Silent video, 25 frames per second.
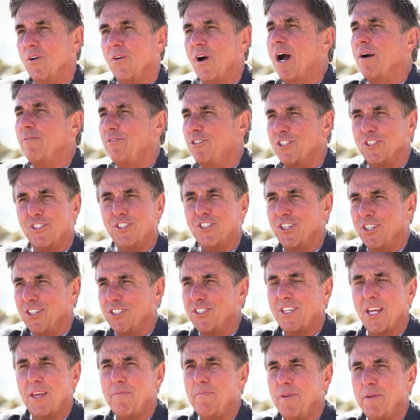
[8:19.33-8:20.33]
I was just going to
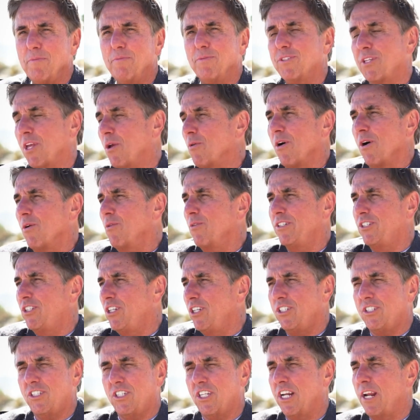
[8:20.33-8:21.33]
say, people say, well,
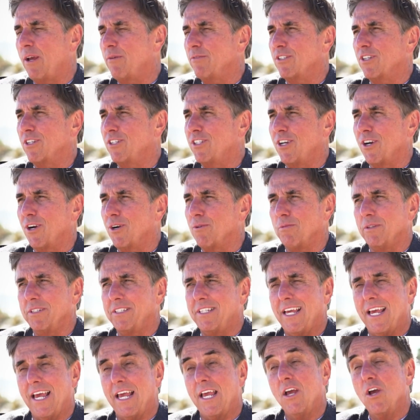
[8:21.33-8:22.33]
geez, today was a terrible
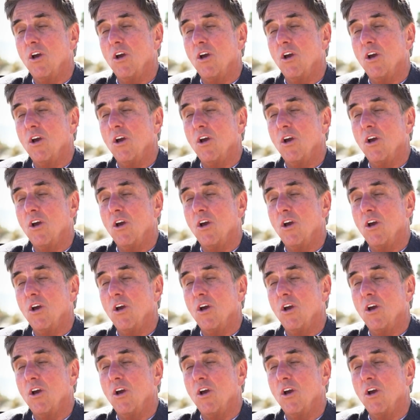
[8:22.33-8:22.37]
day.